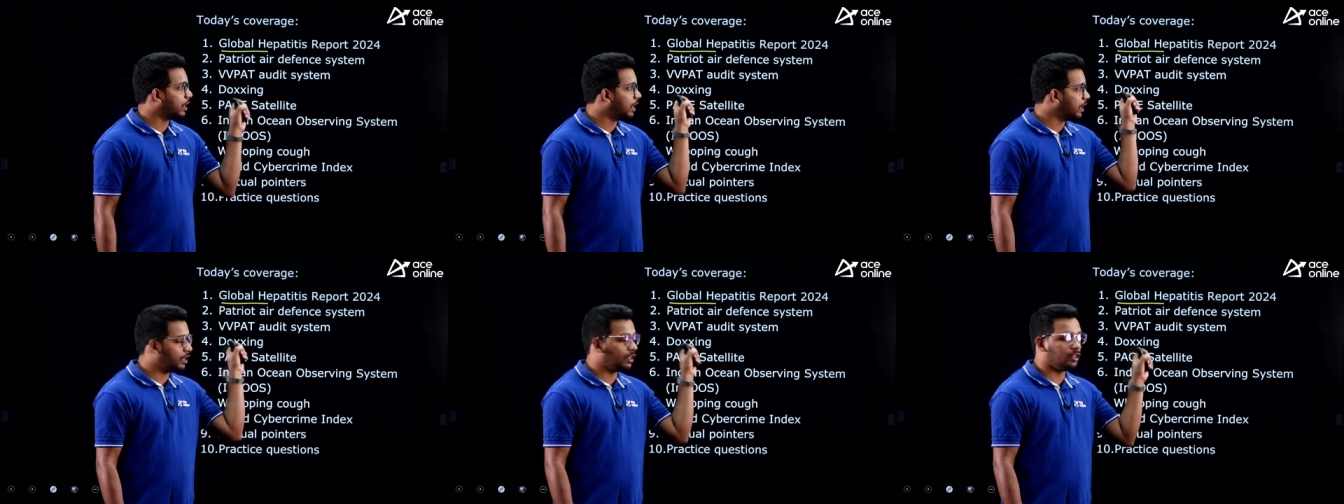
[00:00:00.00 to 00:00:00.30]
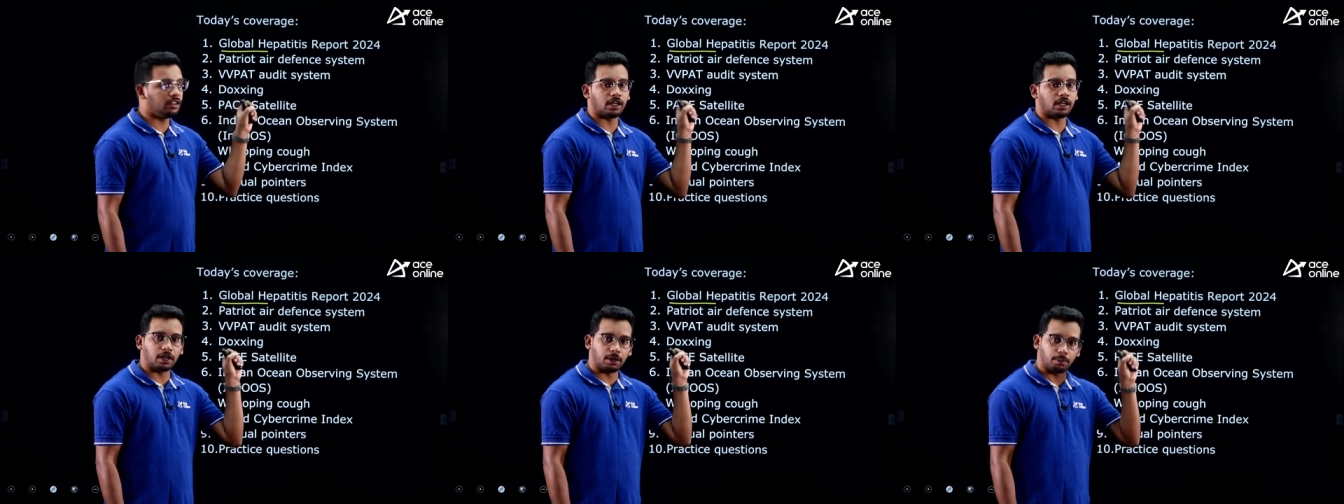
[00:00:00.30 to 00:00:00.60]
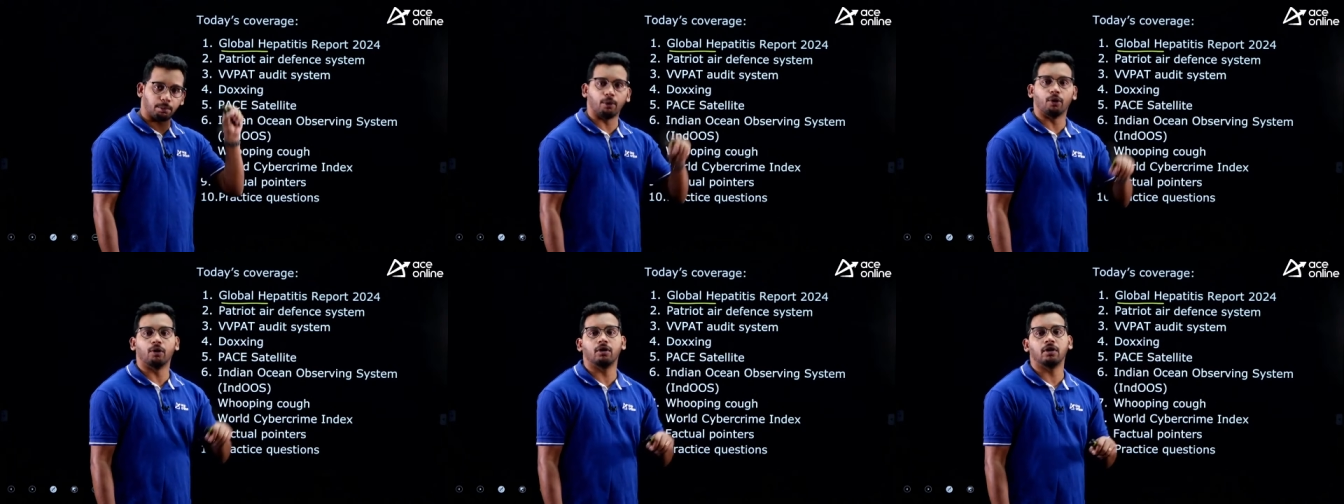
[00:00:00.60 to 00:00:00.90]
in the
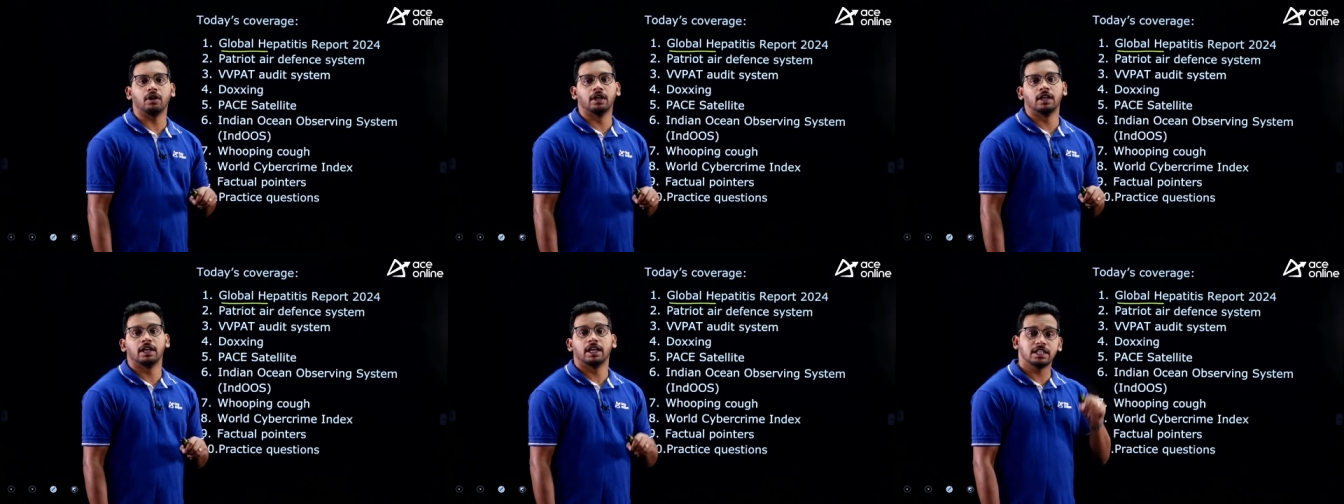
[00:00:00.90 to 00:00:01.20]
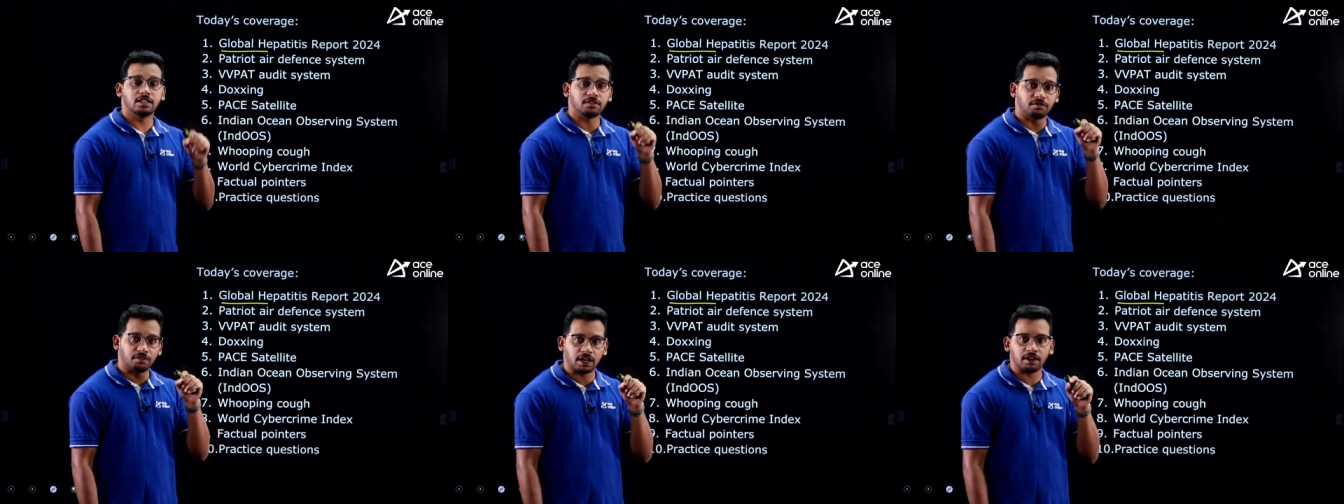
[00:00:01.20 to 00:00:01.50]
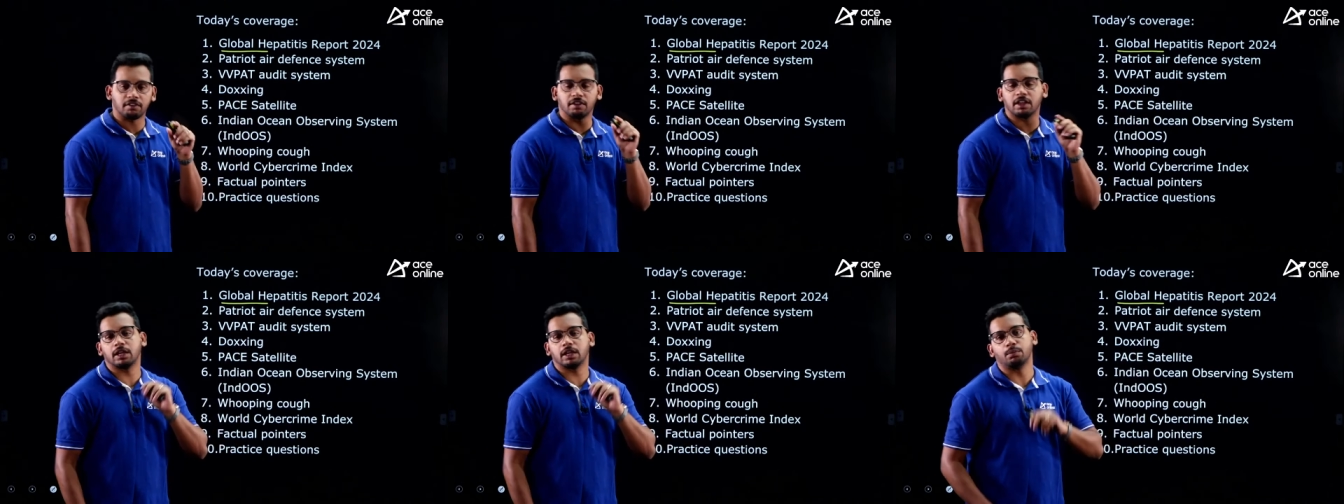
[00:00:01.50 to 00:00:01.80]
report is
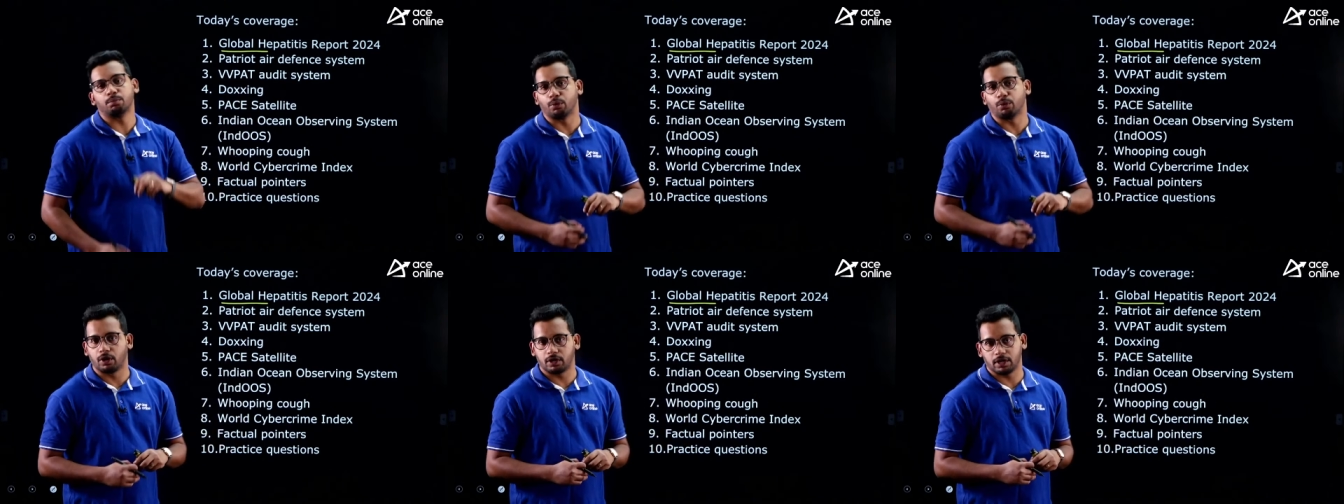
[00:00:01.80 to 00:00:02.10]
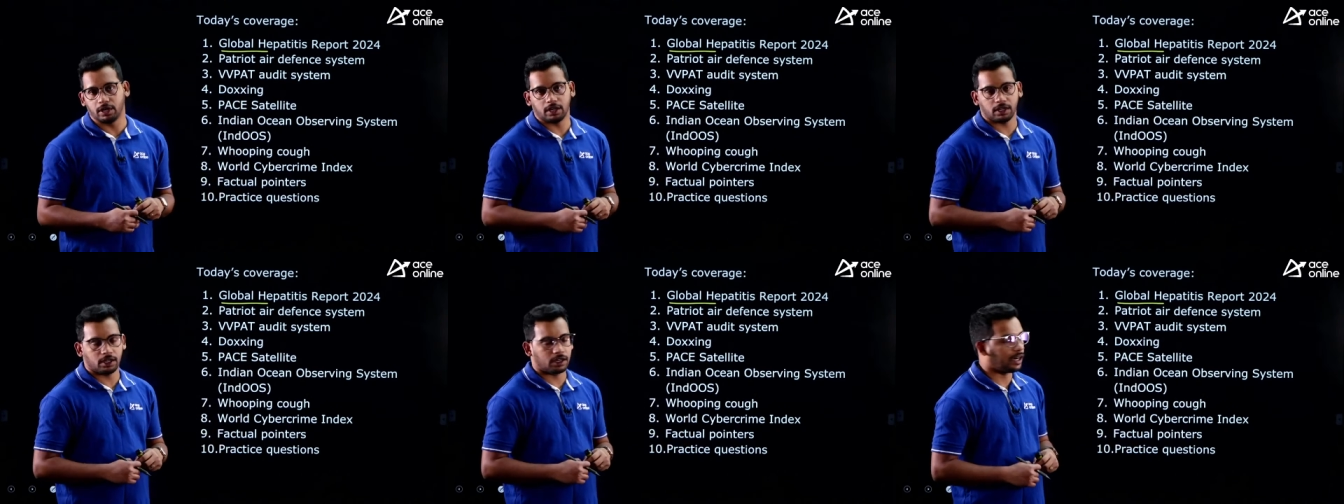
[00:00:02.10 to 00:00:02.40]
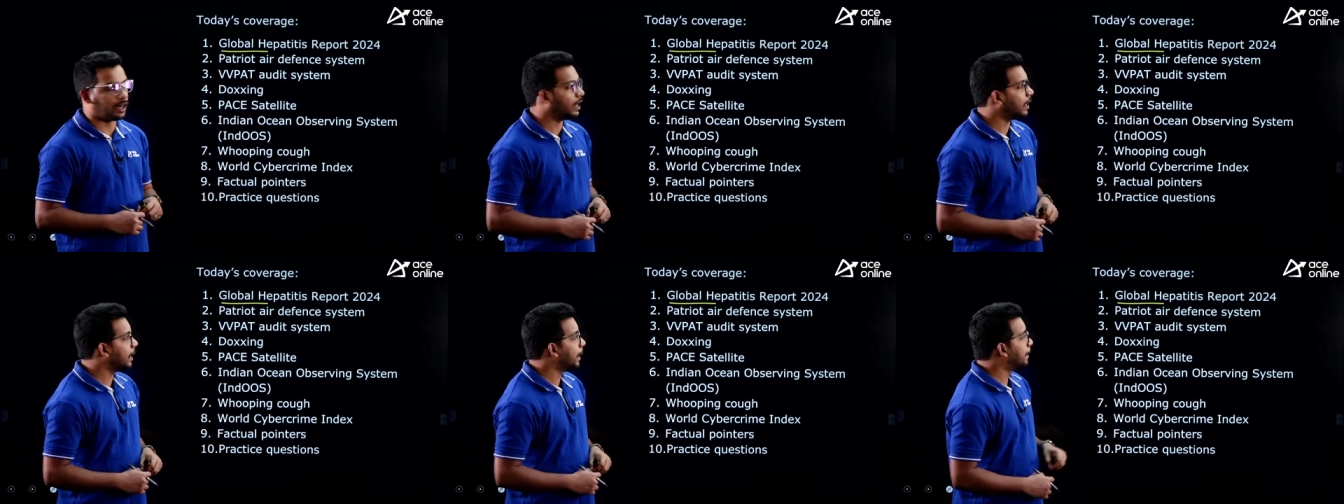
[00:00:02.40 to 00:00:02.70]
very very important
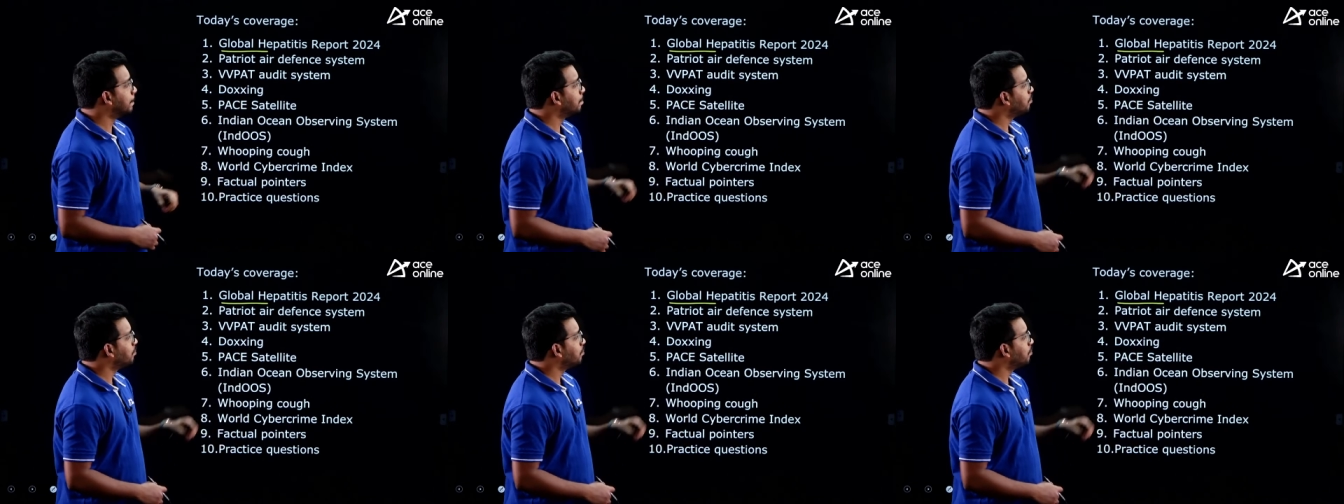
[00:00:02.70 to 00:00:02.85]
right.